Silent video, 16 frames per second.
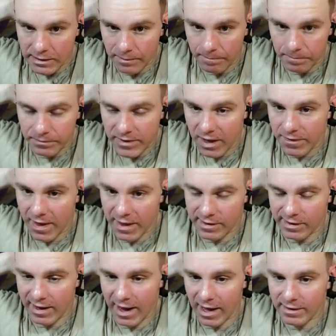And that's the
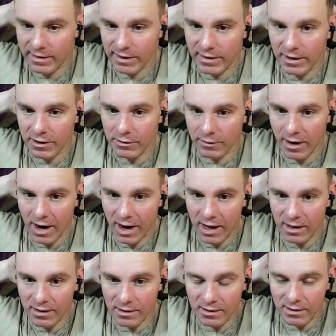antidote, right?
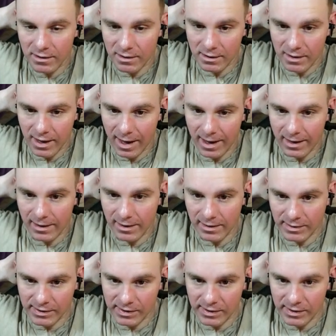Yeah, it is.